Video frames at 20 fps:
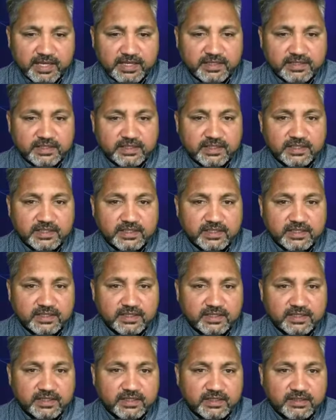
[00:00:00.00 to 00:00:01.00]
And the
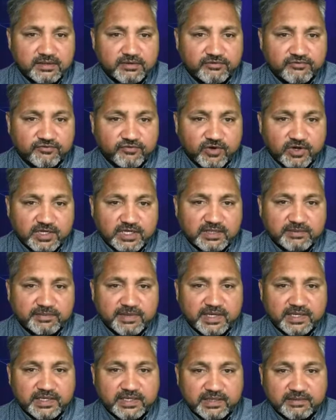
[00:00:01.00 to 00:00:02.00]
40
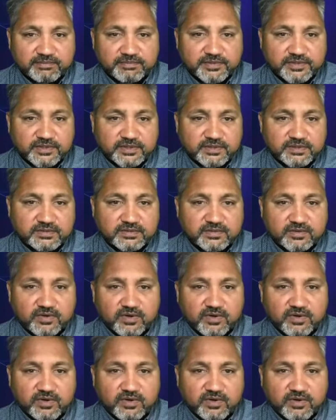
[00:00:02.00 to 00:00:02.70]
men temple